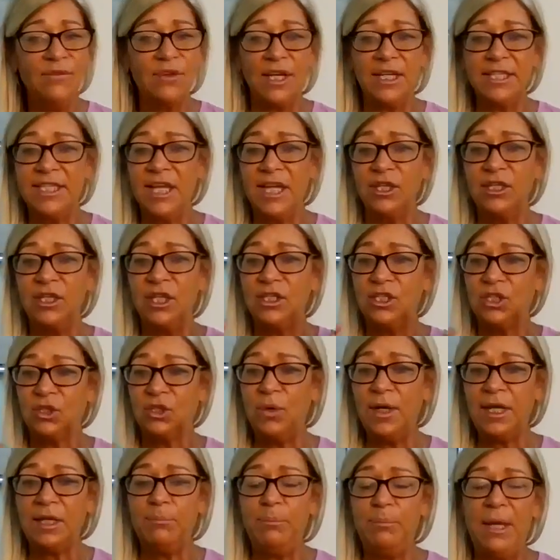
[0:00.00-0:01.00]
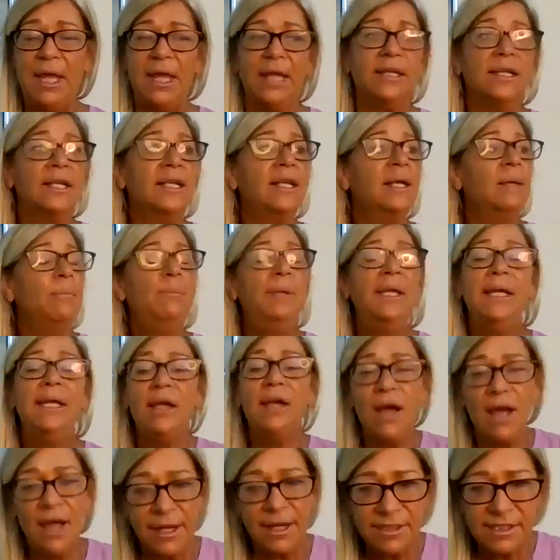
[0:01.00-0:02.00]
I'm going to tell you a quick bit be
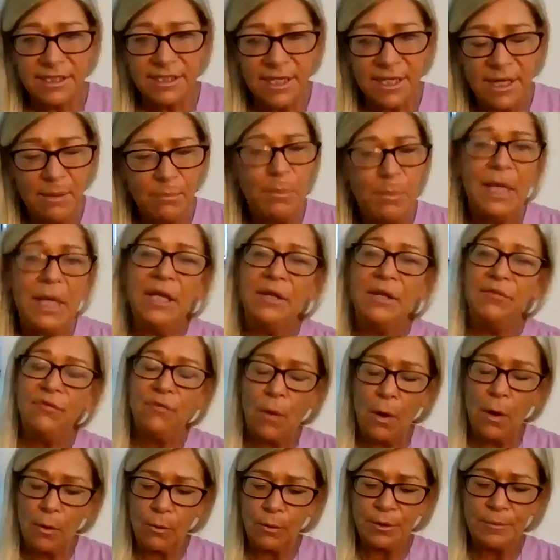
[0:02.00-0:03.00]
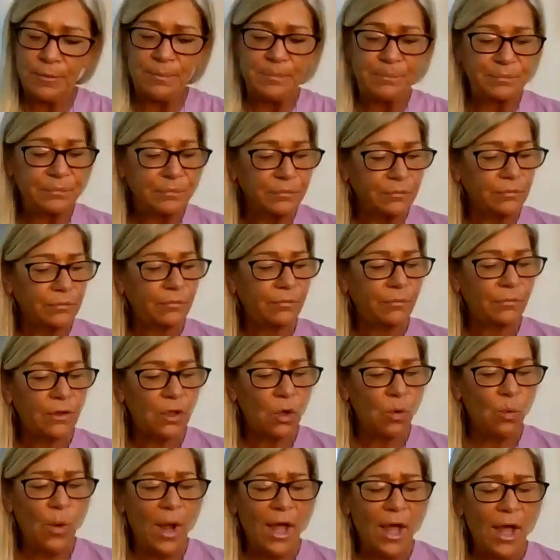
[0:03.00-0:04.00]
kind, pay it forward,
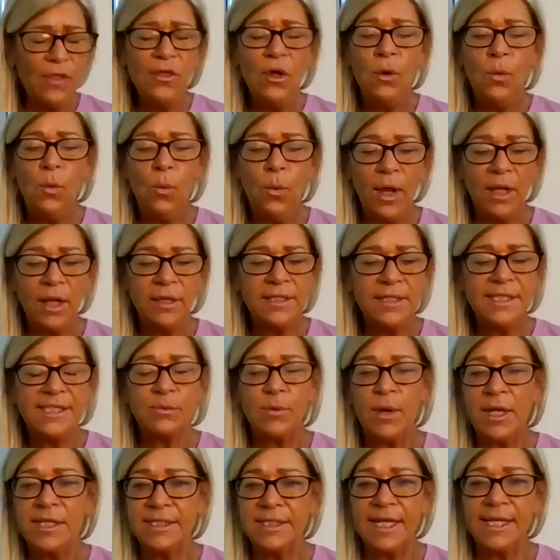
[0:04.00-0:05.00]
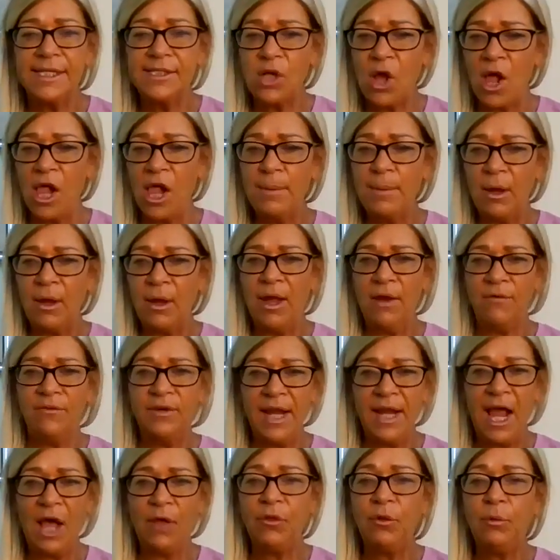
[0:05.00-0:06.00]
Wealth Wellness Wednesday is all about having
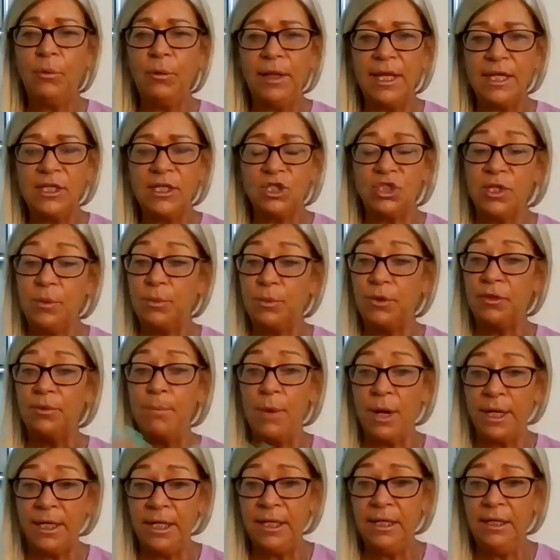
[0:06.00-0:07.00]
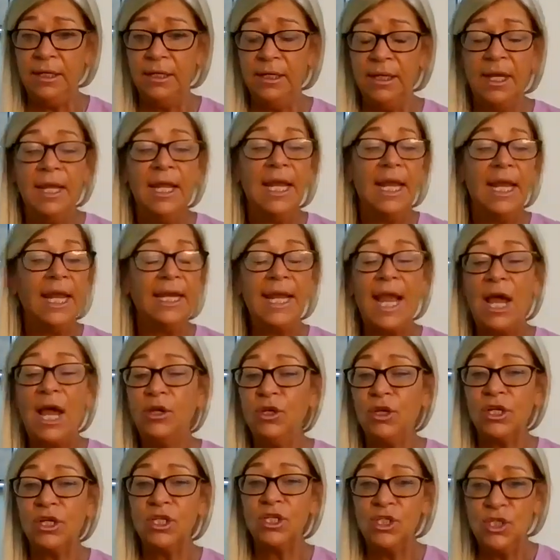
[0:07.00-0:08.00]
a healthy relationship with money and how
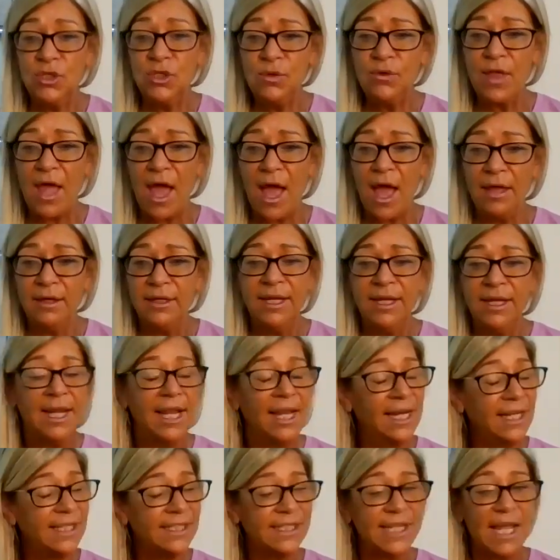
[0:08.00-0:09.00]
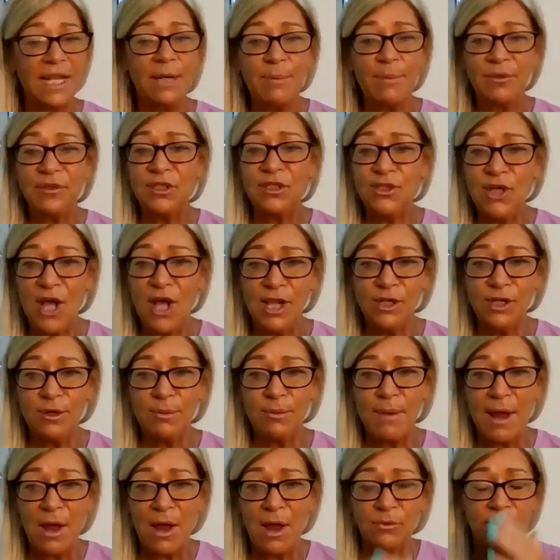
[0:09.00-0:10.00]
you can do that. And it's not about the dollar
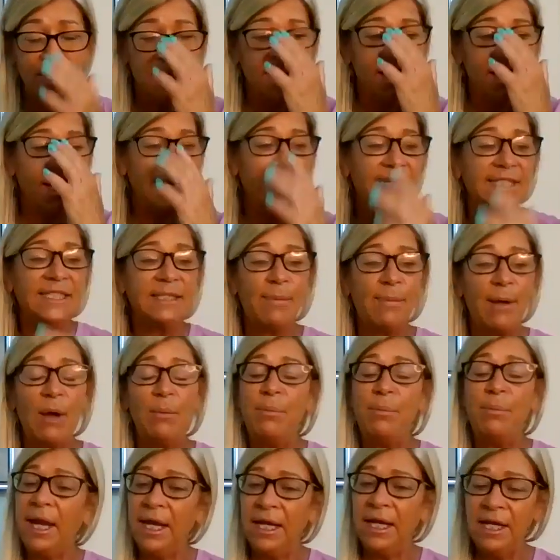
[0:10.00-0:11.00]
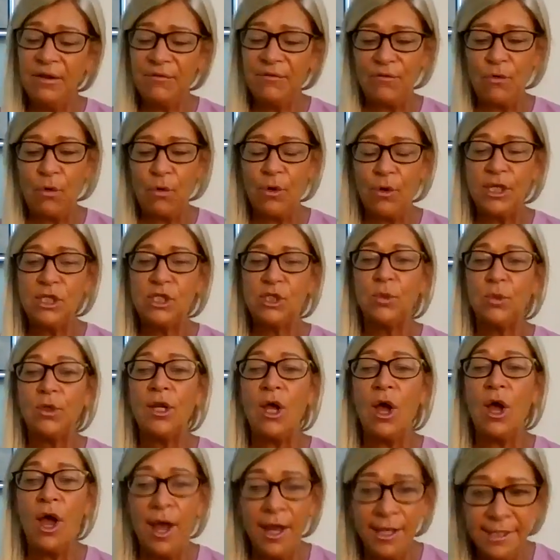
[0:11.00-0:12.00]
amount, it's about paying it forward to
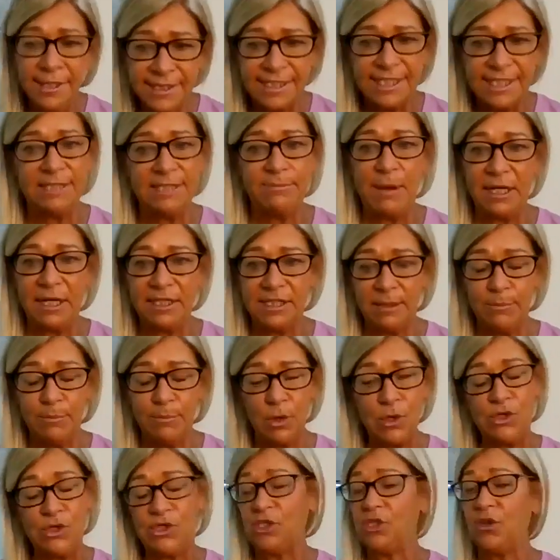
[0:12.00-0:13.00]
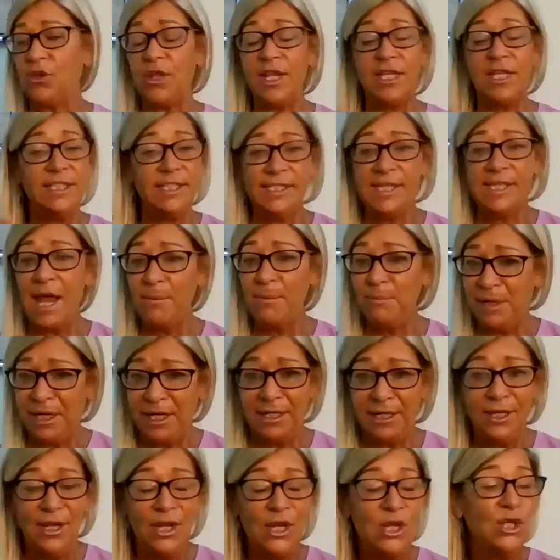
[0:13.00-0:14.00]
an unsuspecting person. So that does not
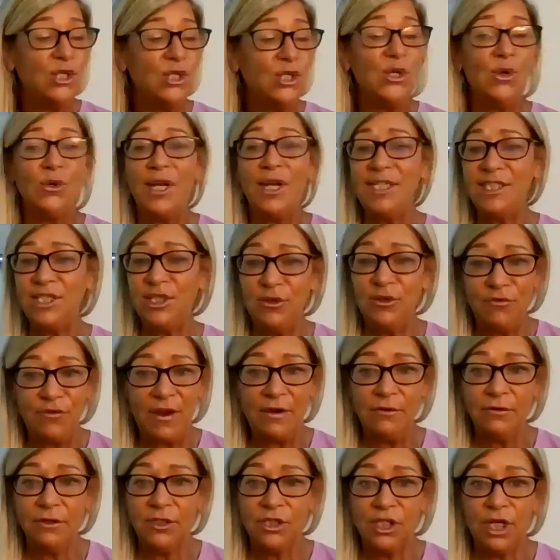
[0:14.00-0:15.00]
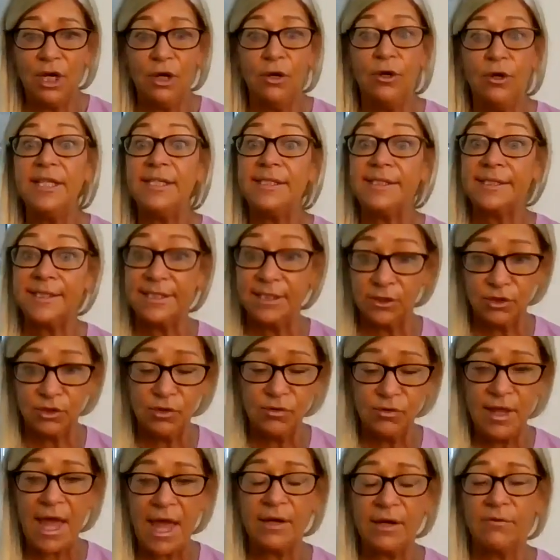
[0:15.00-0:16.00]
mean donate to your favorite charity, still
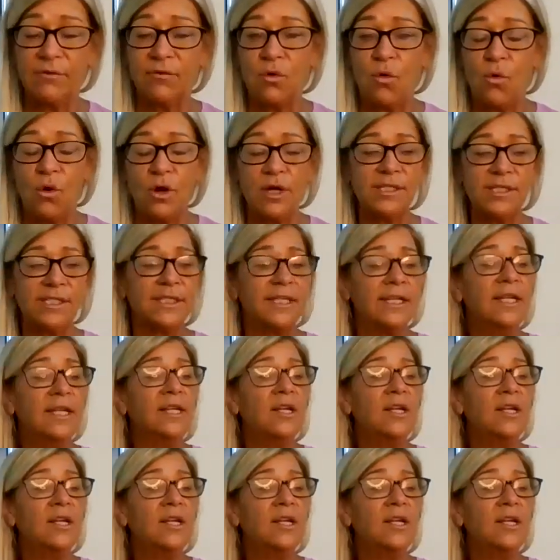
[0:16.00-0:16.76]
do that, of course.